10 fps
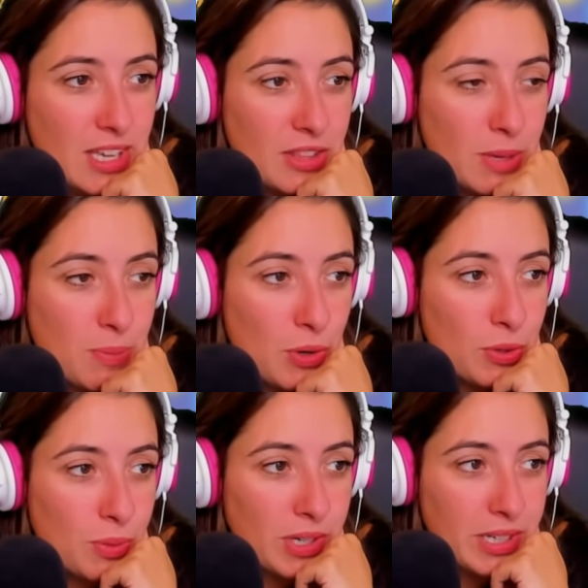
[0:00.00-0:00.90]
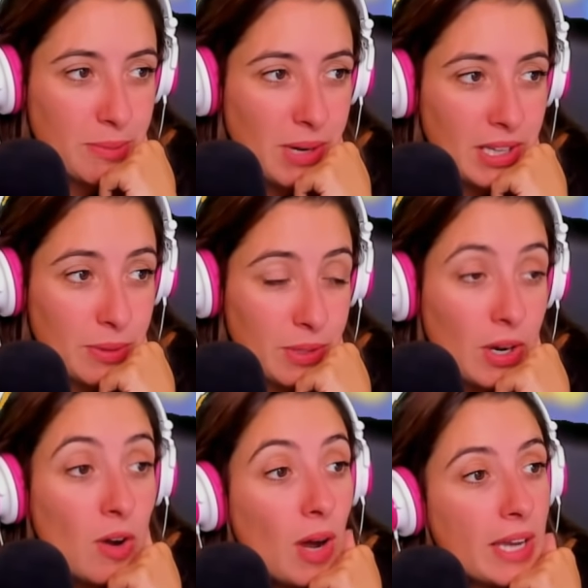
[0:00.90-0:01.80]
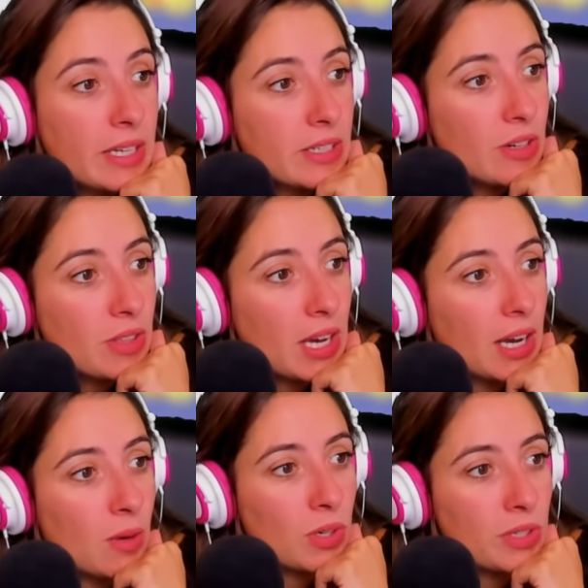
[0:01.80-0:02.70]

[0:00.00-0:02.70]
They both work in Bollywood. Oh, I didn't know that.